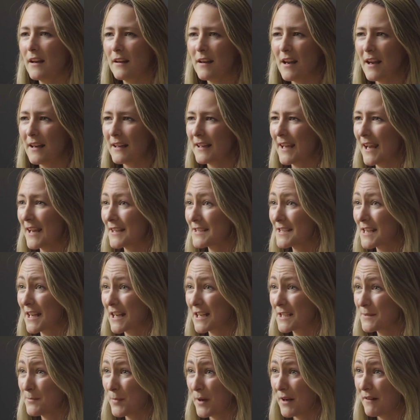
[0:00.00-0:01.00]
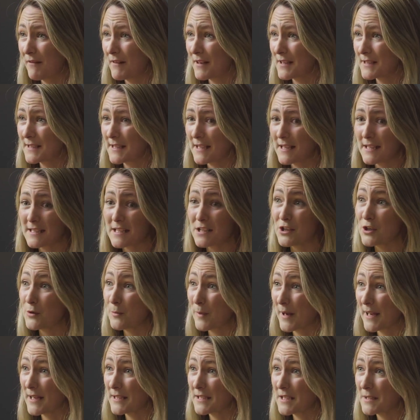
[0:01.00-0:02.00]
and getting experiences in new
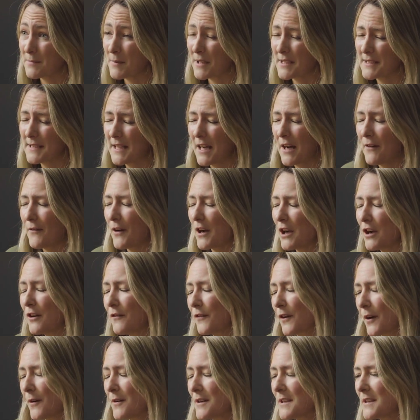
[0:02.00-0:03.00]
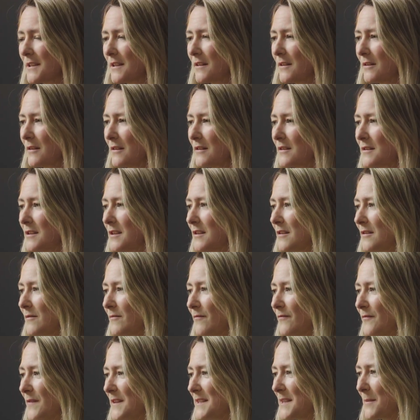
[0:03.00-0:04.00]
places myself. I love going to
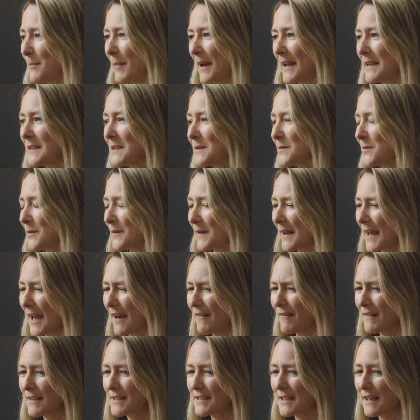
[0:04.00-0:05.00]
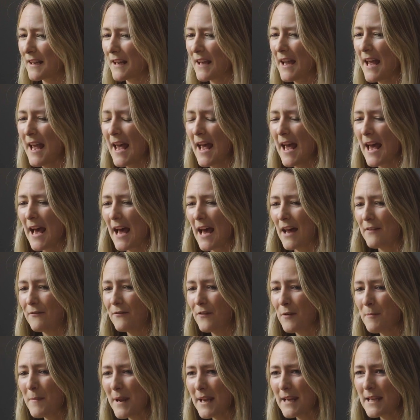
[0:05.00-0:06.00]
visit places with character. And
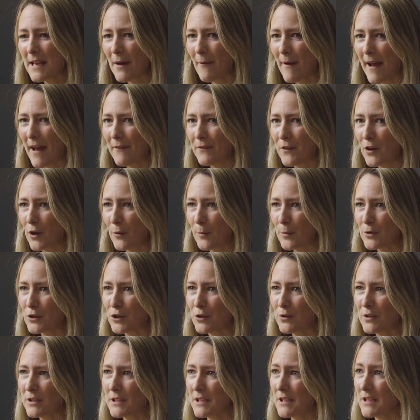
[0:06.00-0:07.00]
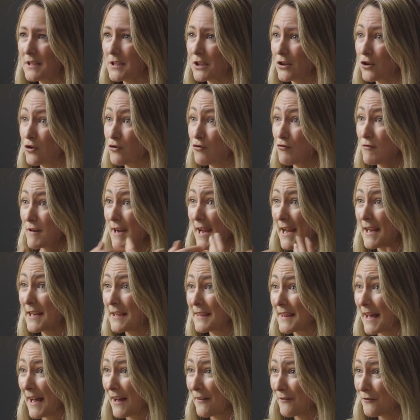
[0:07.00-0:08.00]
for me now, I have the opportunity to
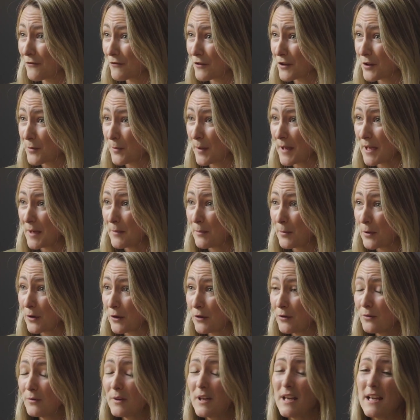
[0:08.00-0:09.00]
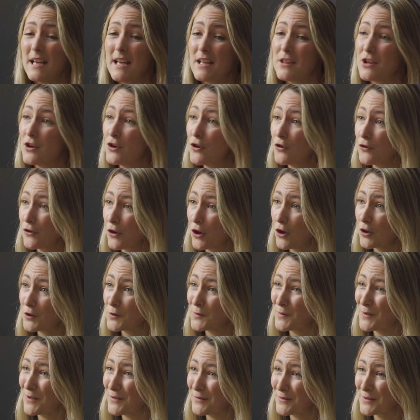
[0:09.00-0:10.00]
create that for other people. Yeah. In the North
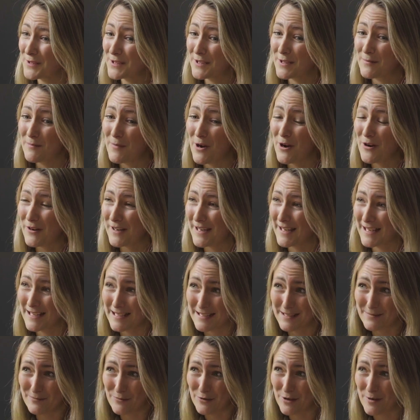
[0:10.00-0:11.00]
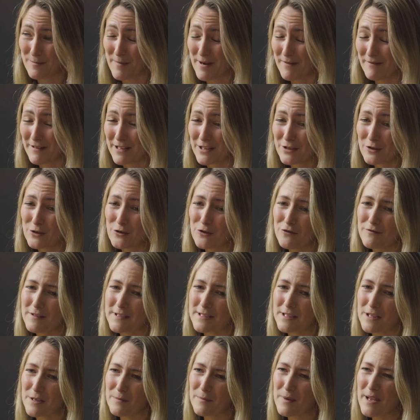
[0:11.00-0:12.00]
Cotswolds, the market is primarily
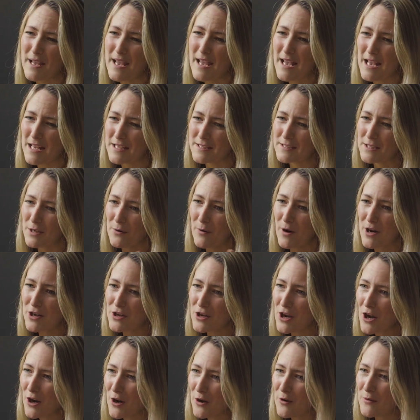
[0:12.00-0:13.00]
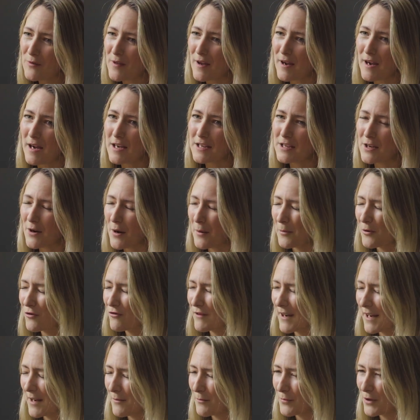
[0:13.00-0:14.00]
tourism. And so I know that, you know, I'm
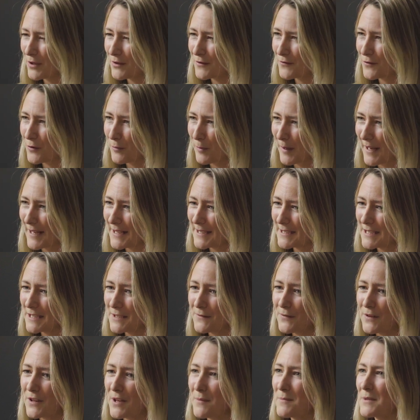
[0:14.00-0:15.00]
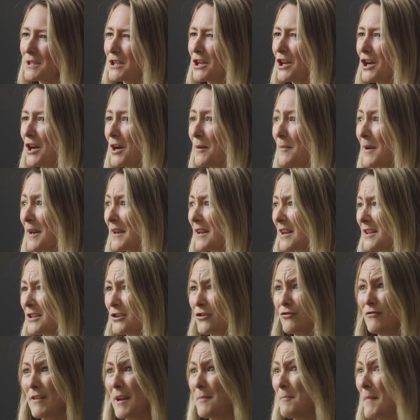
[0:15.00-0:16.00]
creating beautiful places for them to come and to
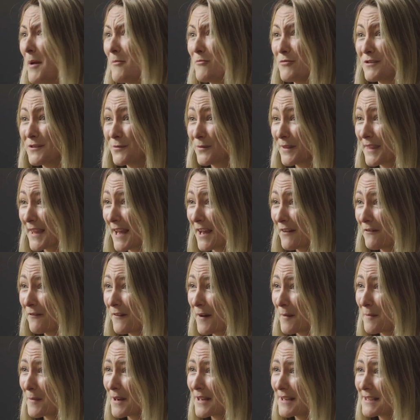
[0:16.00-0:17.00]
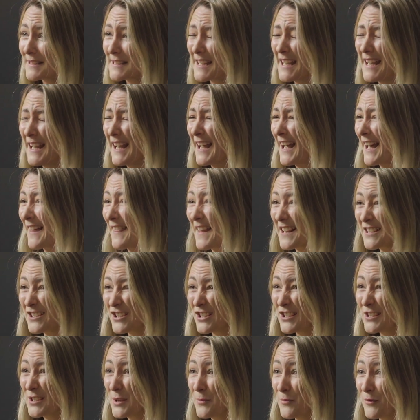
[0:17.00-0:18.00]
create memories with their families. And that's
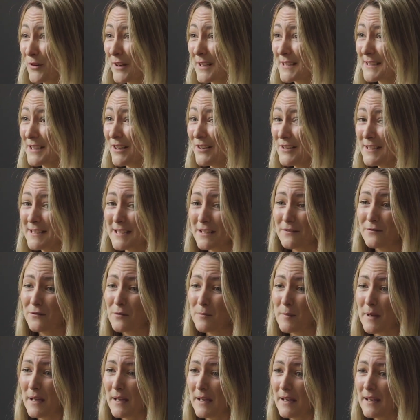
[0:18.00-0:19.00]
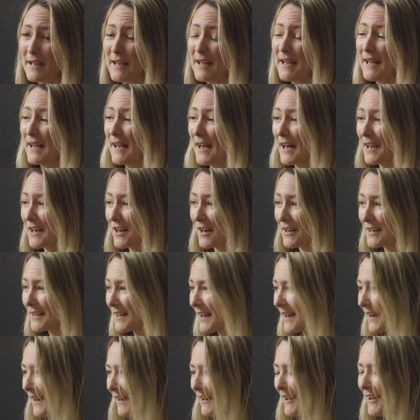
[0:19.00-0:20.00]
just super exciting for me. And
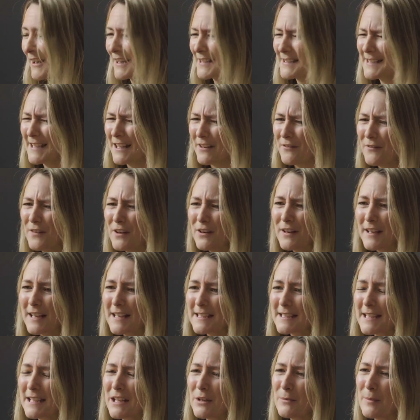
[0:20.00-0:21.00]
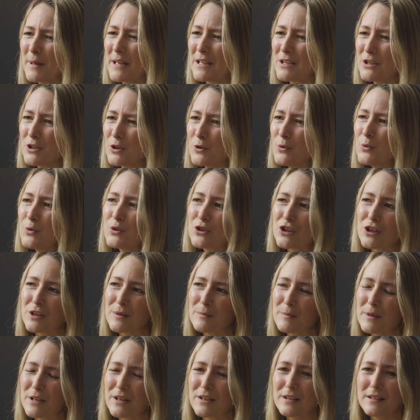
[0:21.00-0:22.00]
yeah, like I say, I feel like it's a little bit
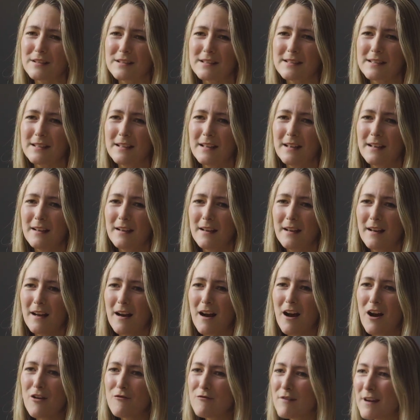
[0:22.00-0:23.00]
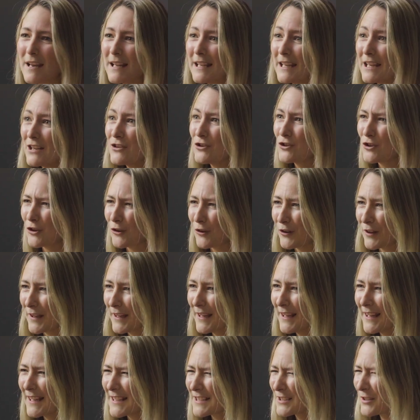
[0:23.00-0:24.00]
indulgent because I really enjoy
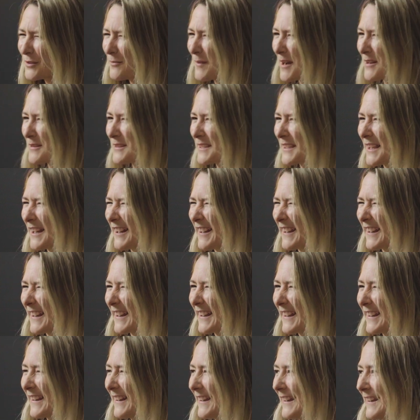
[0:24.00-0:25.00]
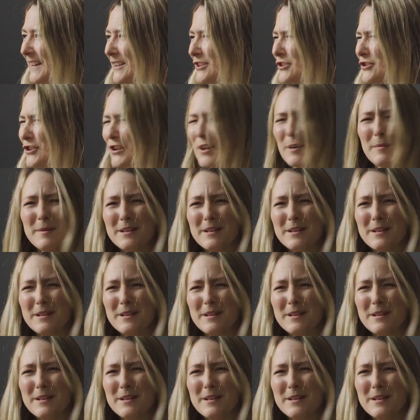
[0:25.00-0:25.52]
it. It's almost like, should I